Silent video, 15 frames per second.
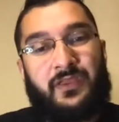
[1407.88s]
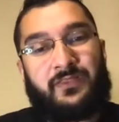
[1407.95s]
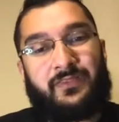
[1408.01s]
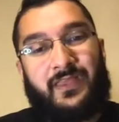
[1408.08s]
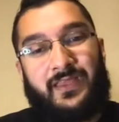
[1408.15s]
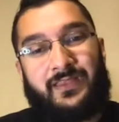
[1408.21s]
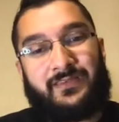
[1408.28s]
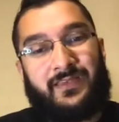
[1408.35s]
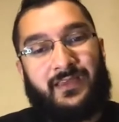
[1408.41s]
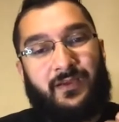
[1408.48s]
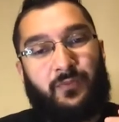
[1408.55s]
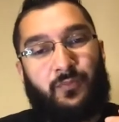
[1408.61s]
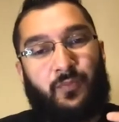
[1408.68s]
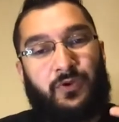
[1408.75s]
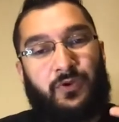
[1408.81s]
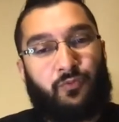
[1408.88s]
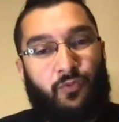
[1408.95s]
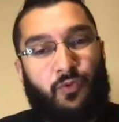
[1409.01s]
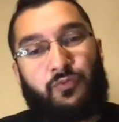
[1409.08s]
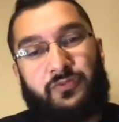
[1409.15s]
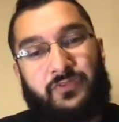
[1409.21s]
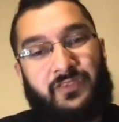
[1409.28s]
that what
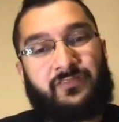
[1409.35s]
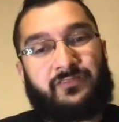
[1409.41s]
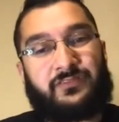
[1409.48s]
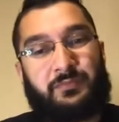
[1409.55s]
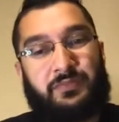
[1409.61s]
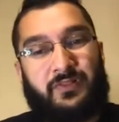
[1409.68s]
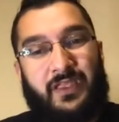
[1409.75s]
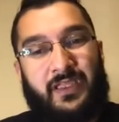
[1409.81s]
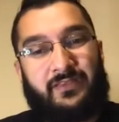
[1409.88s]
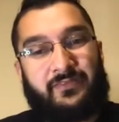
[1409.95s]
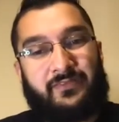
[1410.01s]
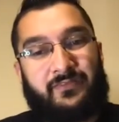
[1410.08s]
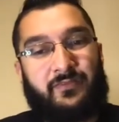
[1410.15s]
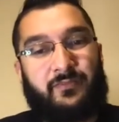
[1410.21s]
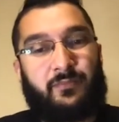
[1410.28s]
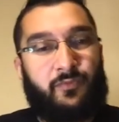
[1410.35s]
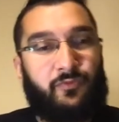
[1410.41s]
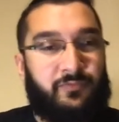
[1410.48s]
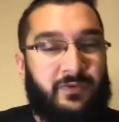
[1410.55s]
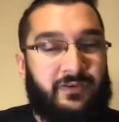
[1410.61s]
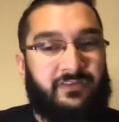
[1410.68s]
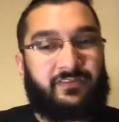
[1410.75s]
growth is to plants,
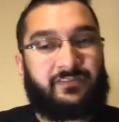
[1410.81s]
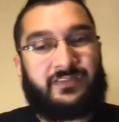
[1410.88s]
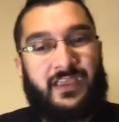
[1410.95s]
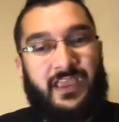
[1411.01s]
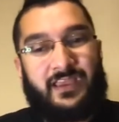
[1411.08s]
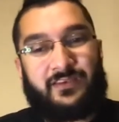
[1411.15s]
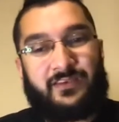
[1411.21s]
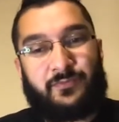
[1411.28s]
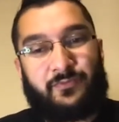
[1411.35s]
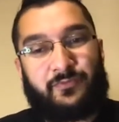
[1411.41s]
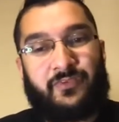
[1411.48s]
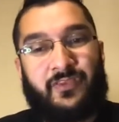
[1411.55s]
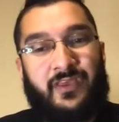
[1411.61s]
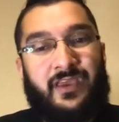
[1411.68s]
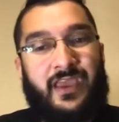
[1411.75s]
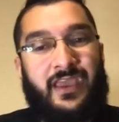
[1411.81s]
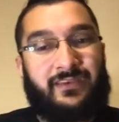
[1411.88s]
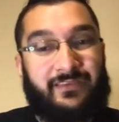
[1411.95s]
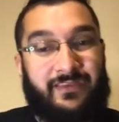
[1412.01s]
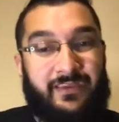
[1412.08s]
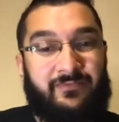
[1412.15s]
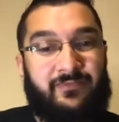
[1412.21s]
movement is to animals, and
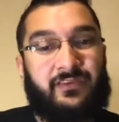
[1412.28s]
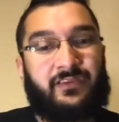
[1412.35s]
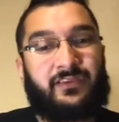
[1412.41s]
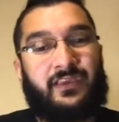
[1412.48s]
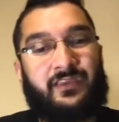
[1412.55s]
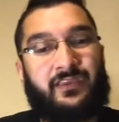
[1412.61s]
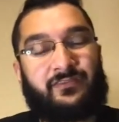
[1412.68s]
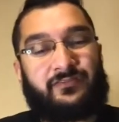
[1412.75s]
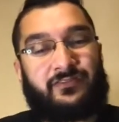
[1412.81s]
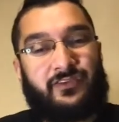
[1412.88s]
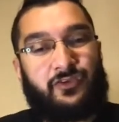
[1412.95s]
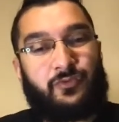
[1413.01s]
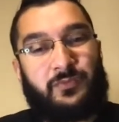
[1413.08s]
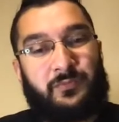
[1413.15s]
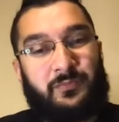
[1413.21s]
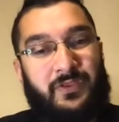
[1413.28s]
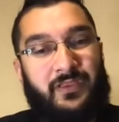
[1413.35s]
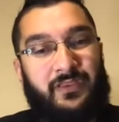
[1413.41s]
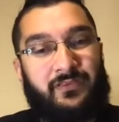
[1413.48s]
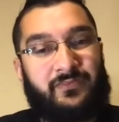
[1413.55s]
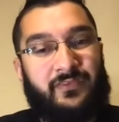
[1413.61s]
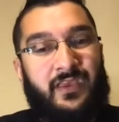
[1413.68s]
giving is to human
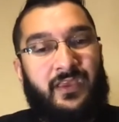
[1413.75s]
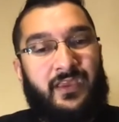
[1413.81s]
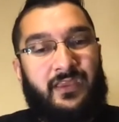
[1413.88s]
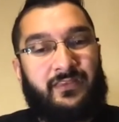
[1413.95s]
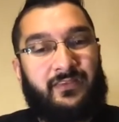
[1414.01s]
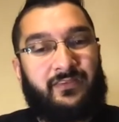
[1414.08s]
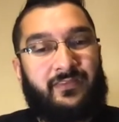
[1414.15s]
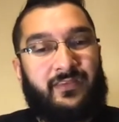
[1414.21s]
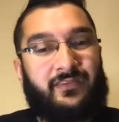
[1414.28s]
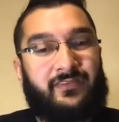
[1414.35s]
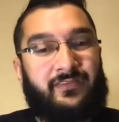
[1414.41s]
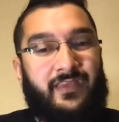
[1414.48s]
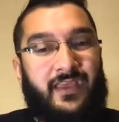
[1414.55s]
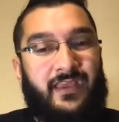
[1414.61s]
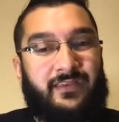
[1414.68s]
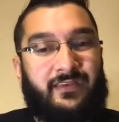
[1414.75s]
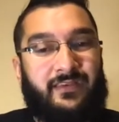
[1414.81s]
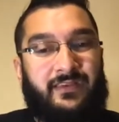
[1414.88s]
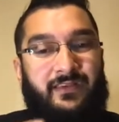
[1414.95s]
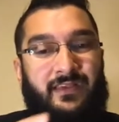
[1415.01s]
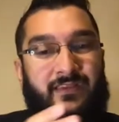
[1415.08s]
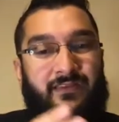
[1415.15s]
beings, in the sense that
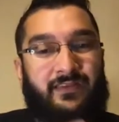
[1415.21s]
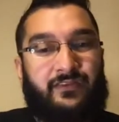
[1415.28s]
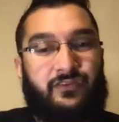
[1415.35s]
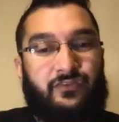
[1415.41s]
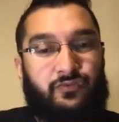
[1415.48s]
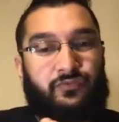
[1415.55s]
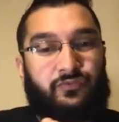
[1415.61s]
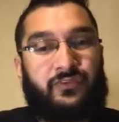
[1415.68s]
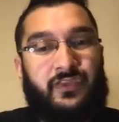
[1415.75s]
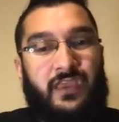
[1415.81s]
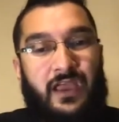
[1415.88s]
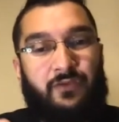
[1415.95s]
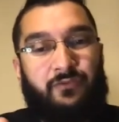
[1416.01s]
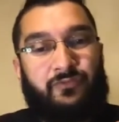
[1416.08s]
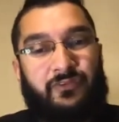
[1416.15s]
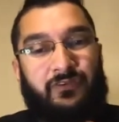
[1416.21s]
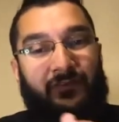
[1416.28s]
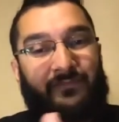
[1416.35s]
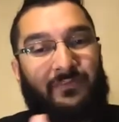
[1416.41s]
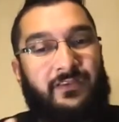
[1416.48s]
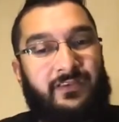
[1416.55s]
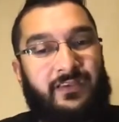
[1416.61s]
it you see how
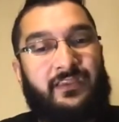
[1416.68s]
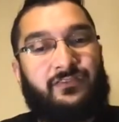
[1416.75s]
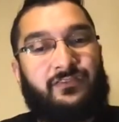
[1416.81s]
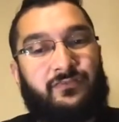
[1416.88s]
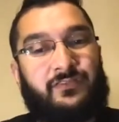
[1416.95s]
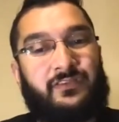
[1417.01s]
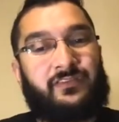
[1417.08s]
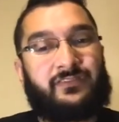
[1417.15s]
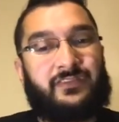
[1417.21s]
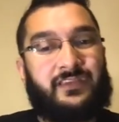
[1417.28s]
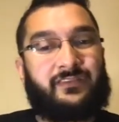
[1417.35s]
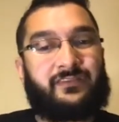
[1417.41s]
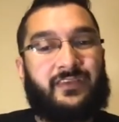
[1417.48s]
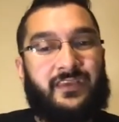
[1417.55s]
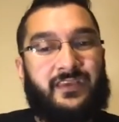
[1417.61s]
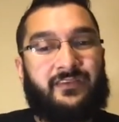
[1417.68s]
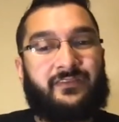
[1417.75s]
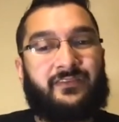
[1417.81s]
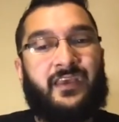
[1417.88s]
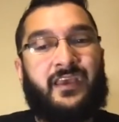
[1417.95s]
significant each of these things is,